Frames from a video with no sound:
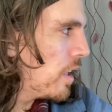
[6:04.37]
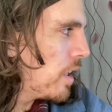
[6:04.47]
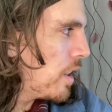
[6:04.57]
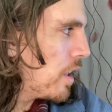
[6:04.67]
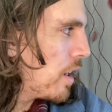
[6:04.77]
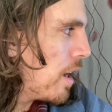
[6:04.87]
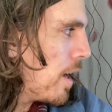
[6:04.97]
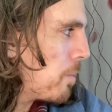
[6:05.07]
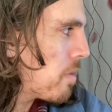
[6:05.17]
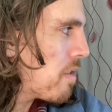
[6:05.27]
the
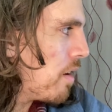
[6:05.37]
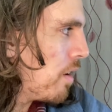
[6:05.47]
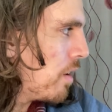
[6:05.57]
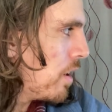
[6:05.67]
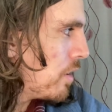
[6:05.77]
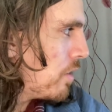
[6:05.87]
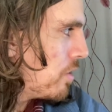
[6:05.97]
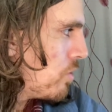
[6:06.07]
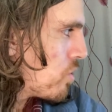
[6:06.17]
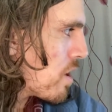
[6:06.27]
cops are not
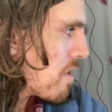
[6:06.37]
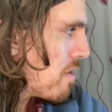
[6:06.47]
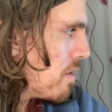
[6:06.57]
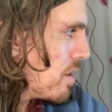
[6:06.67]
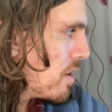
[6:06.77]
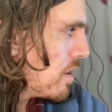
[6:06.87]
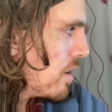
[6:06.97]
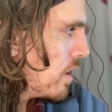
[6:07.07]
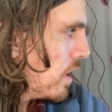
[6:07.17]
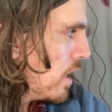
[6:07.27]
trusted.
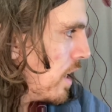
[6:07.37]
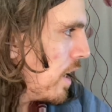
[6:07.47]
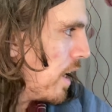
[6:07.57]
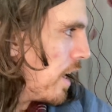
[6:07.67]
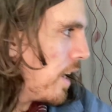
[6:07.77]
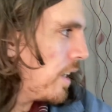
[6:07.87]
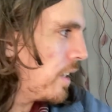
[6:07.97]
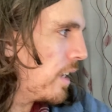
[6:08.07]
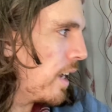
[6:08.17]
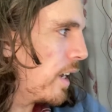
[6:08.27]
And,